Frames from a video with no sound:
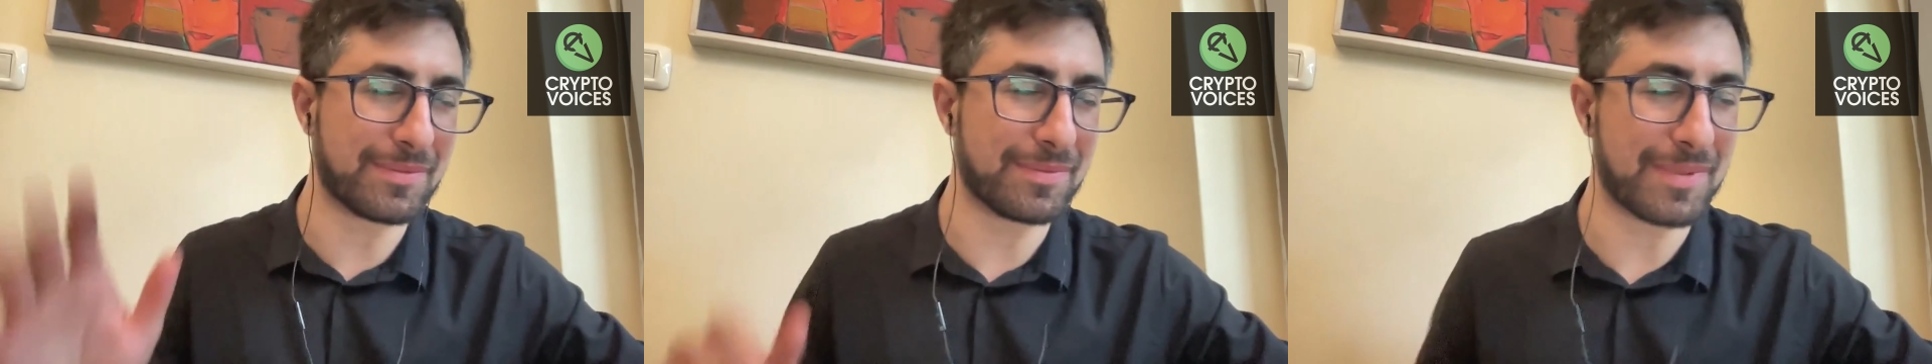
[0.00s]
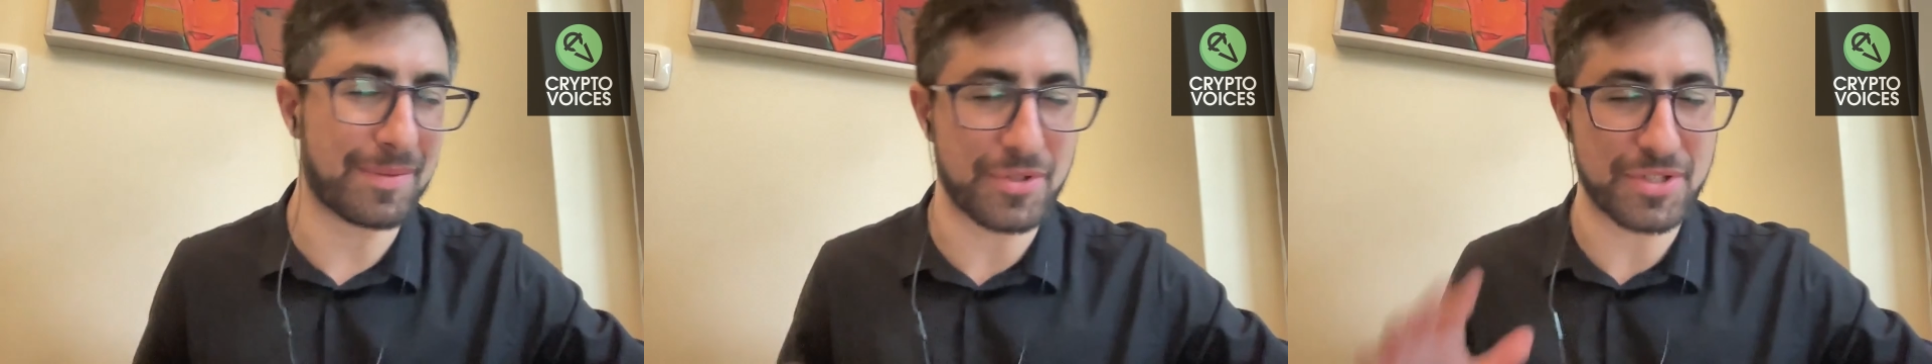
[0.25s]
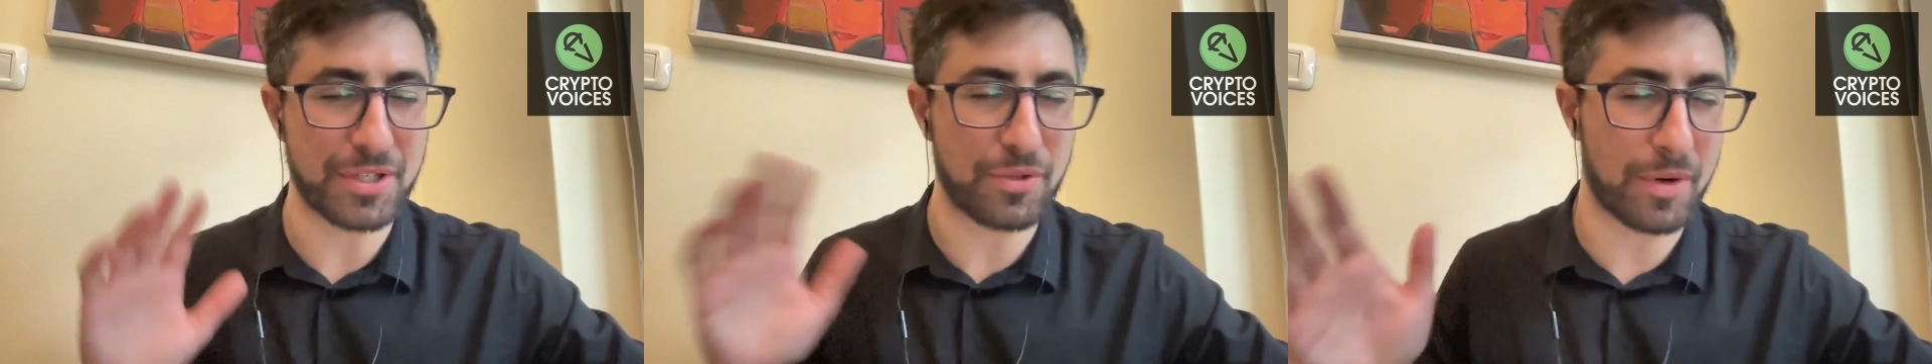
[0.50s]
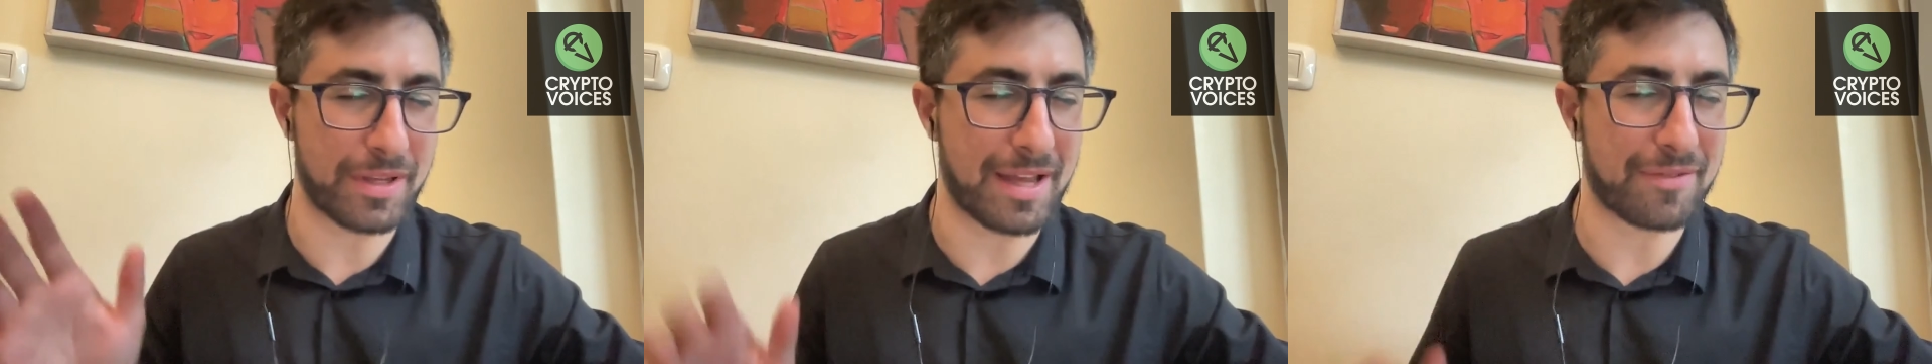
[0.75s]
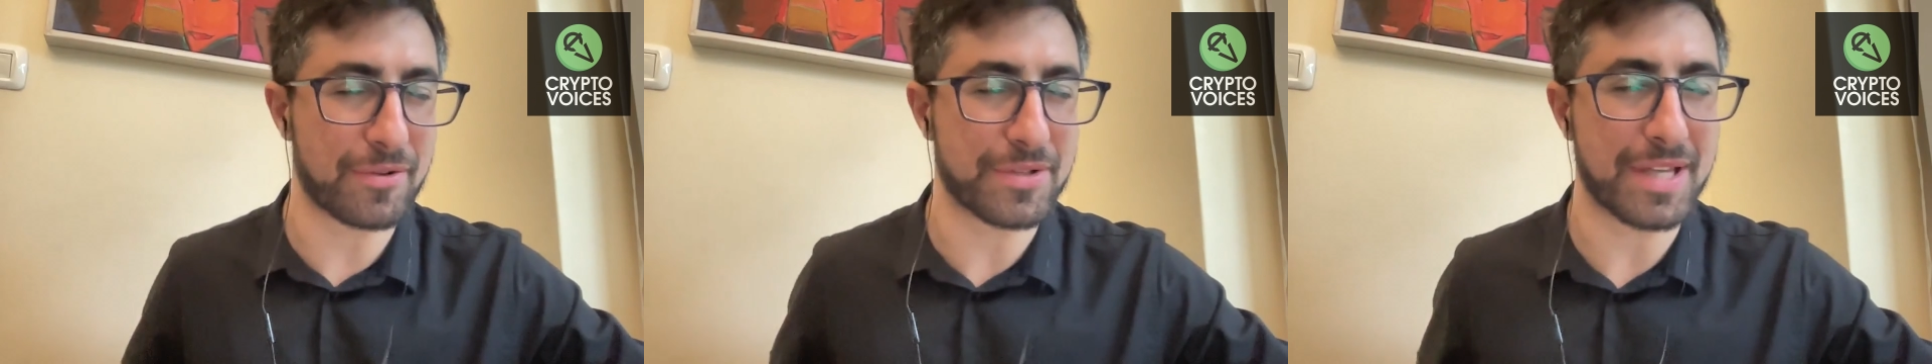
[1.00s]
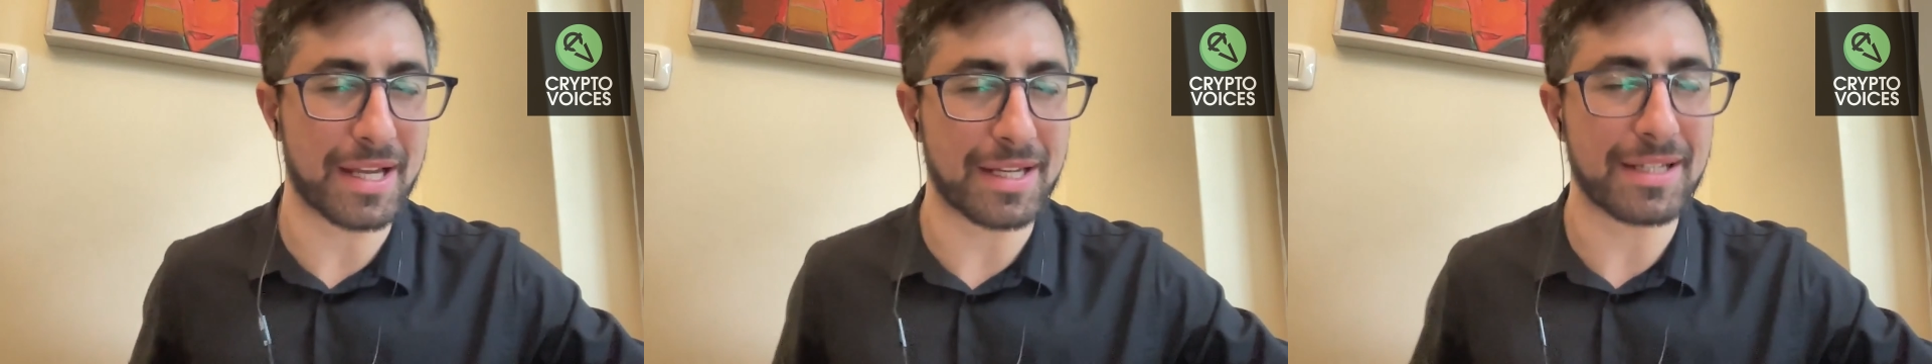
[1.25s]
I'm just ignoring that for a
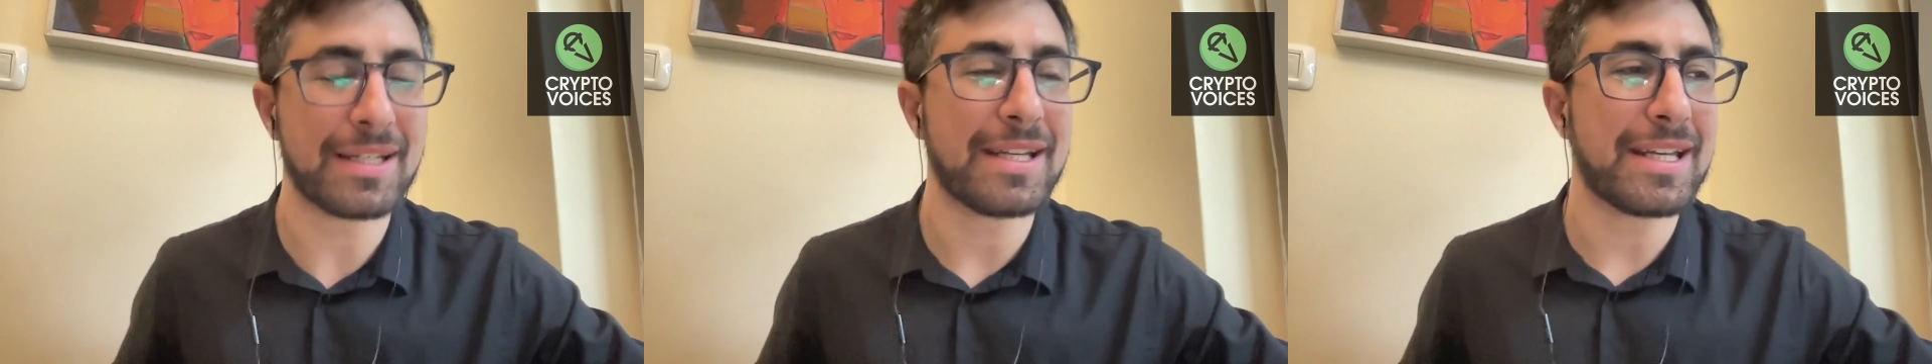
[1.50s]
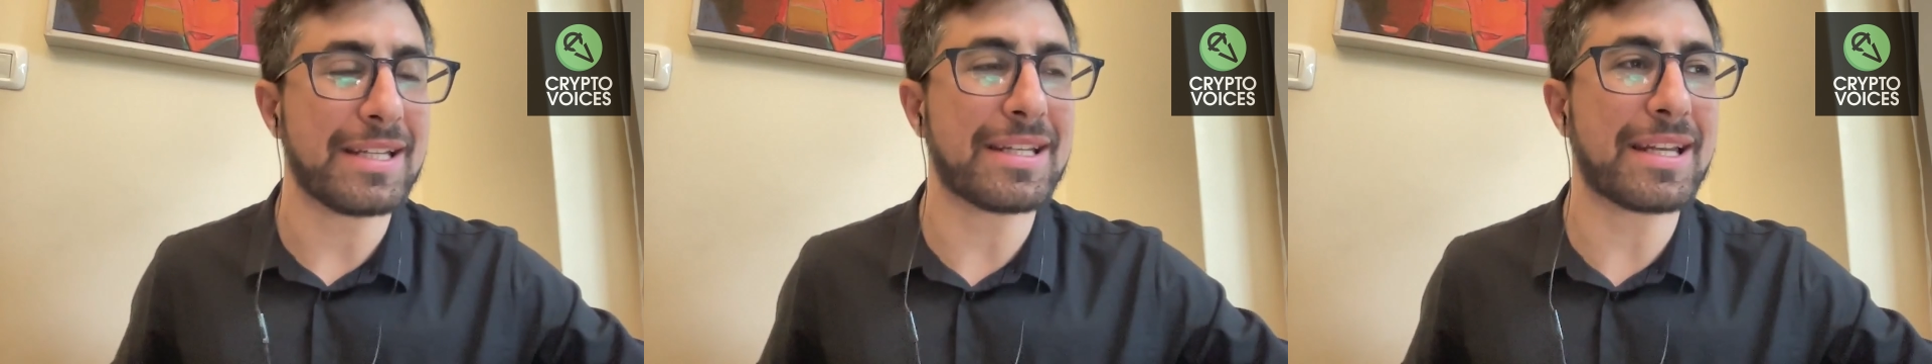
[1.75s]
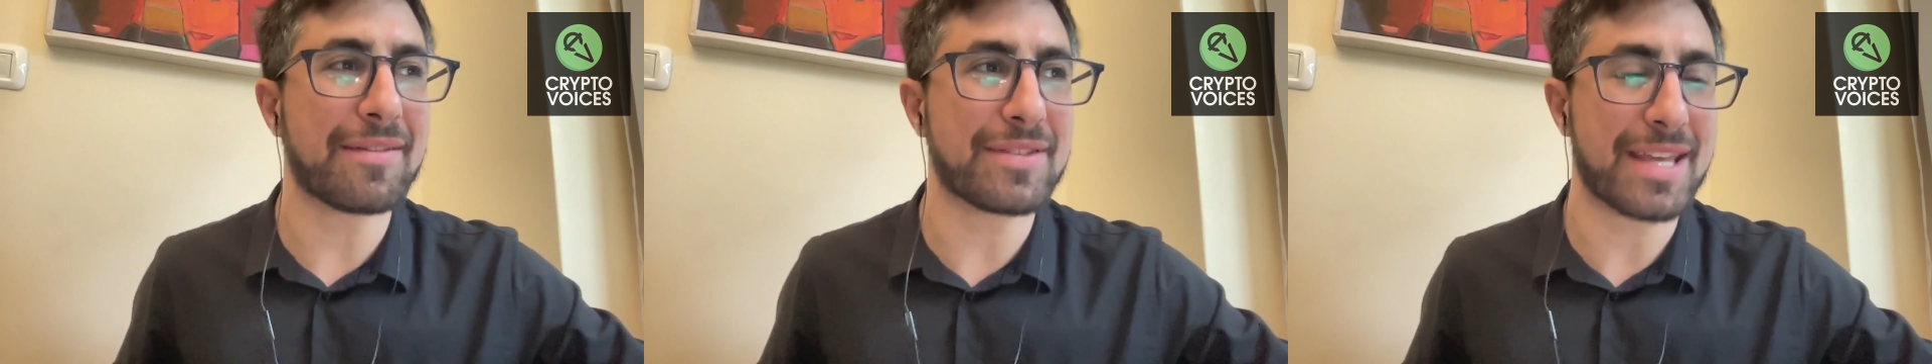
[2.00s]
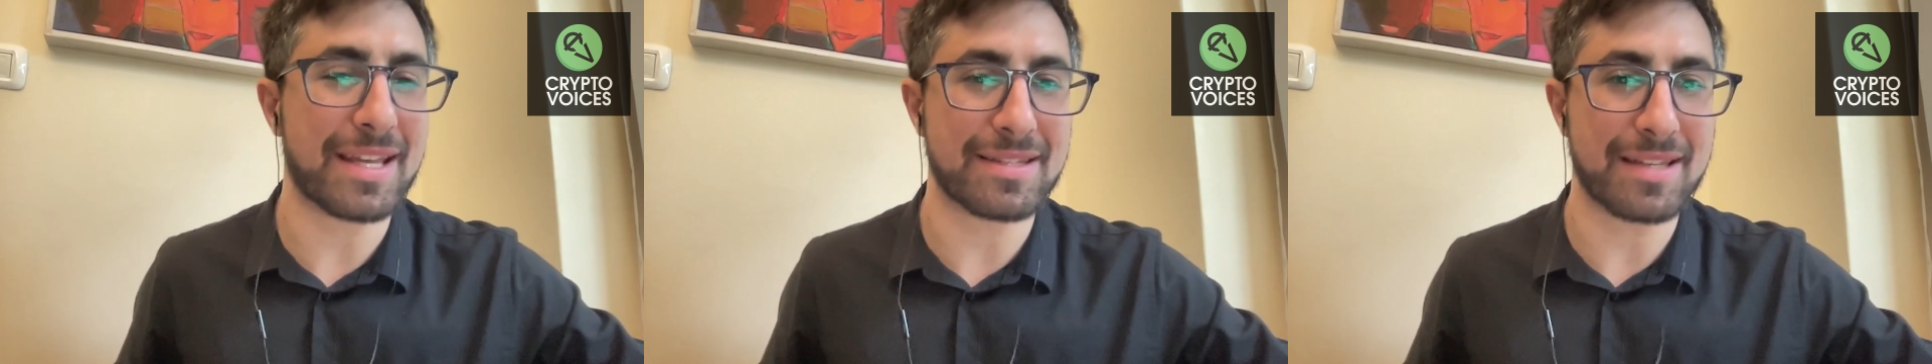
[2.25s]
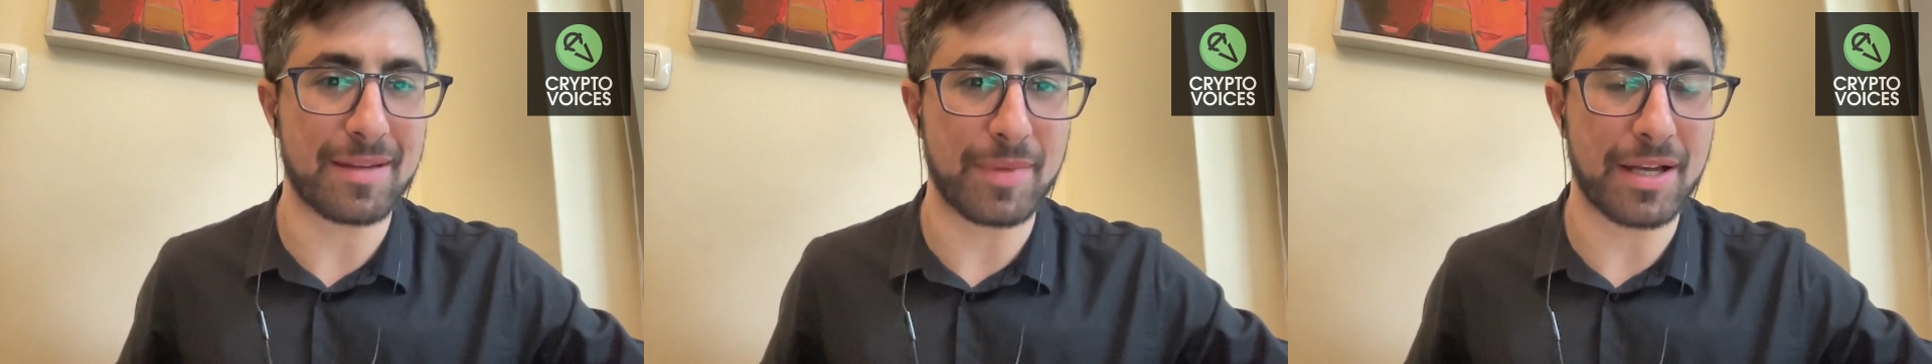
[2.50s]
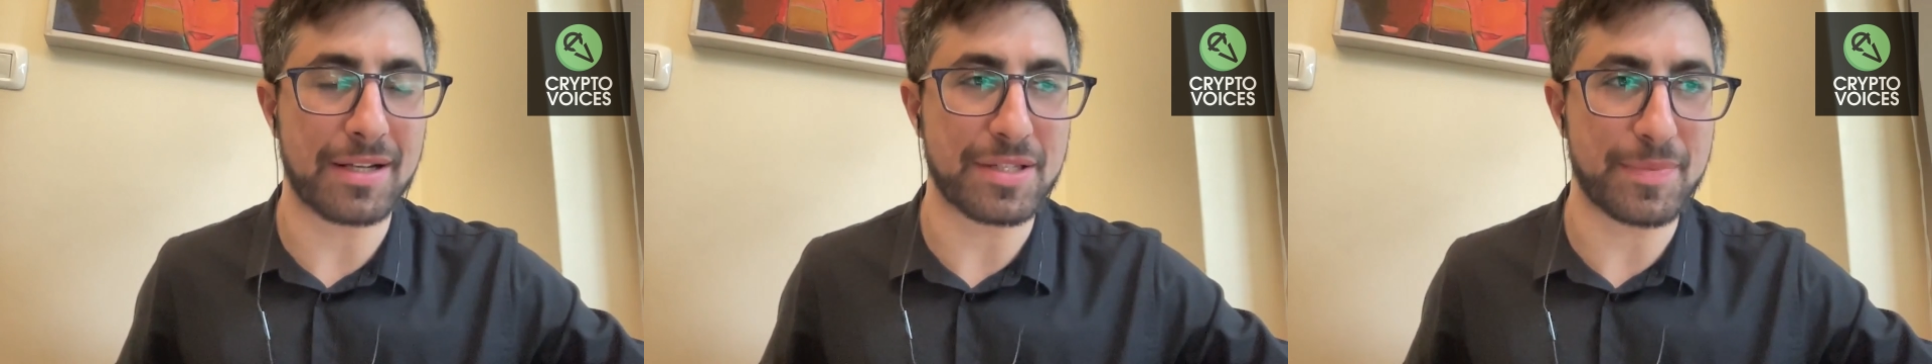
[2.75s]
second. He did have his hands tied
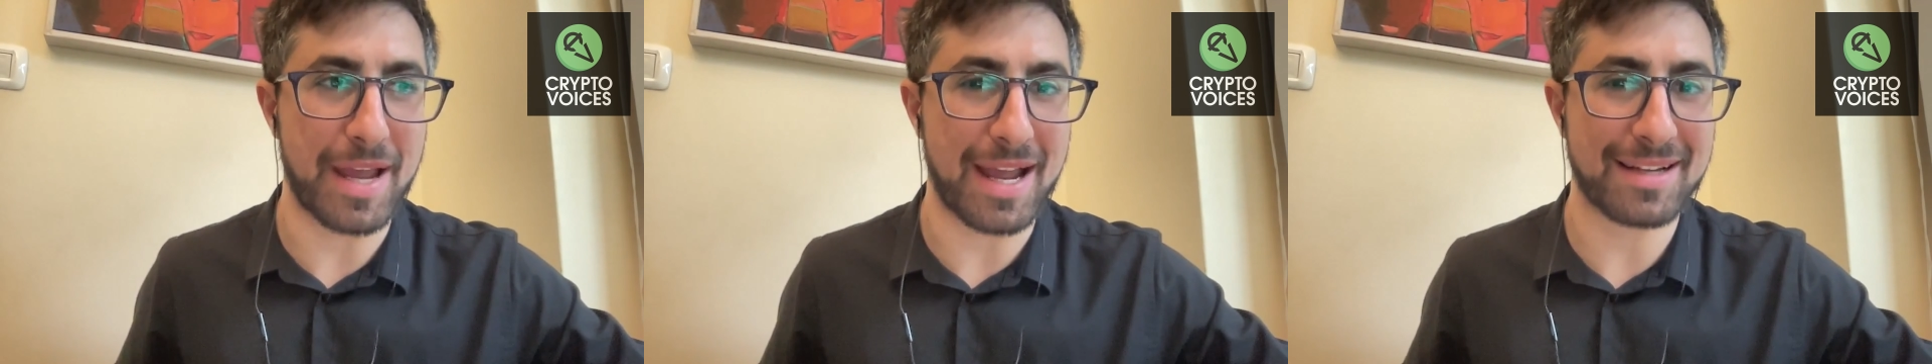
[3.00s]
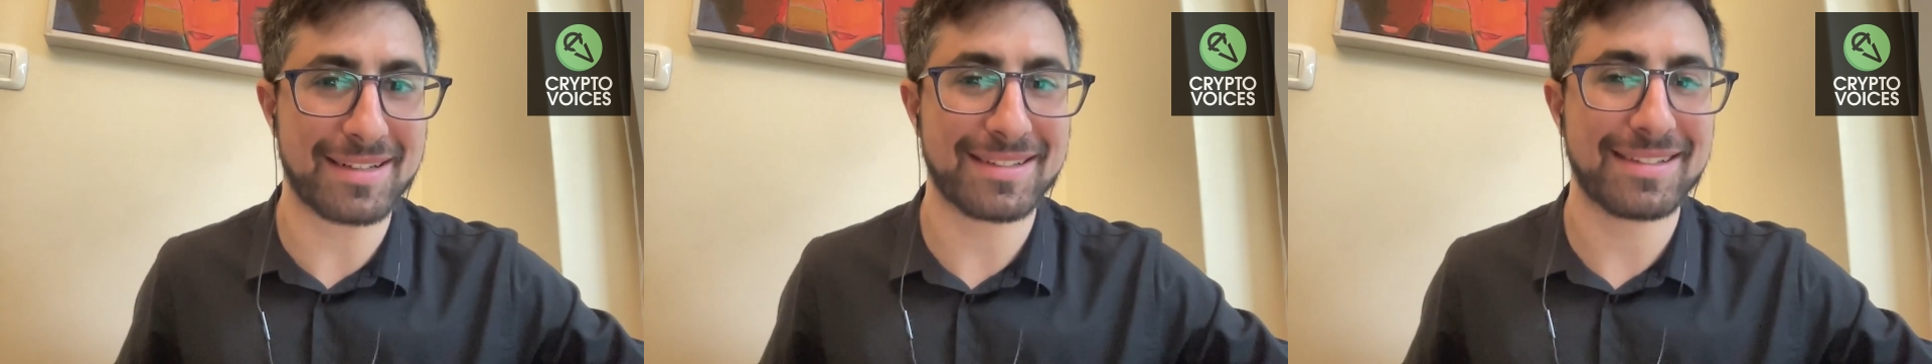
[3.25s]
behind his back,